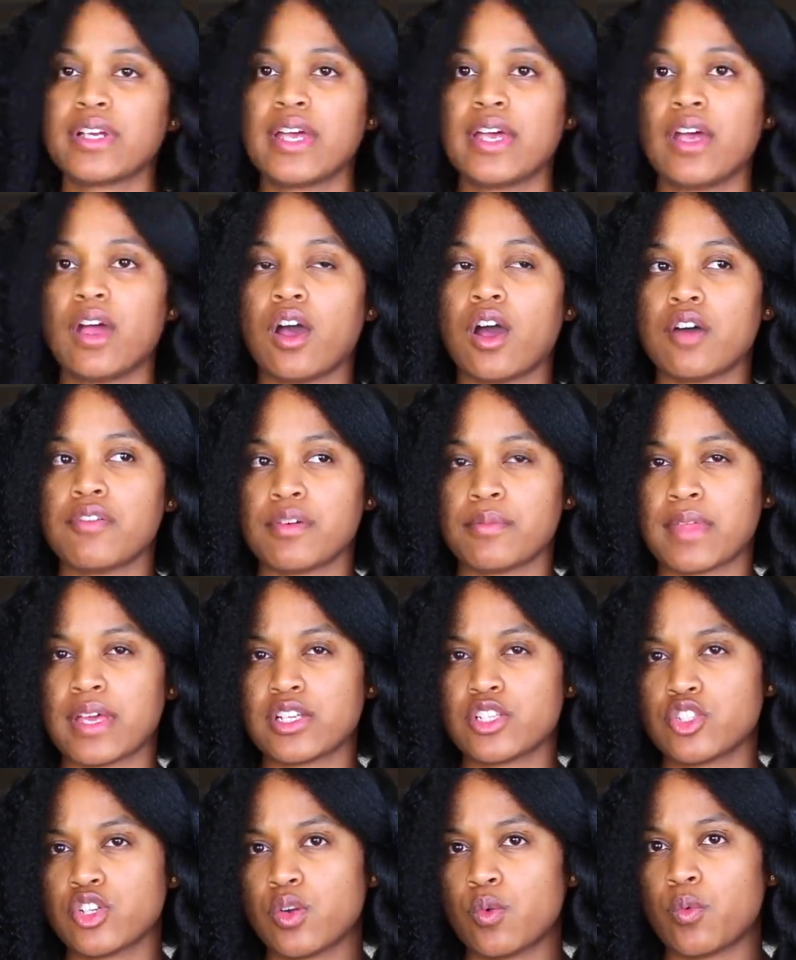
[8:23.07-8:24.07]
cut off. I'm not
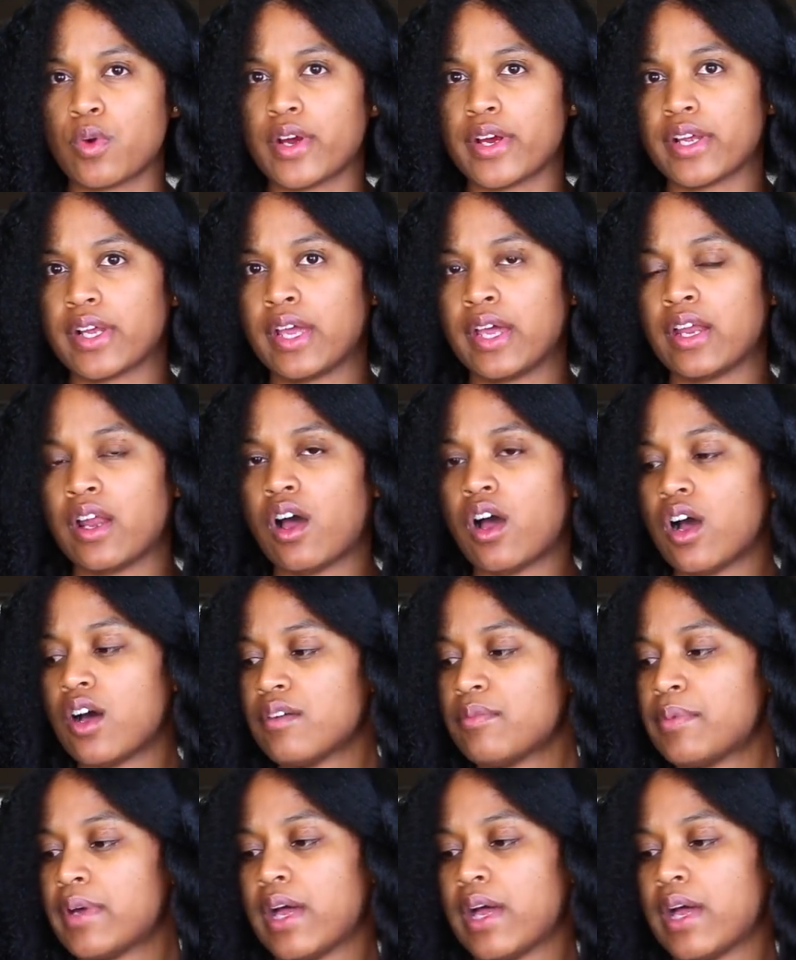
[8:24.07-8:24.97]
sure where it cut off,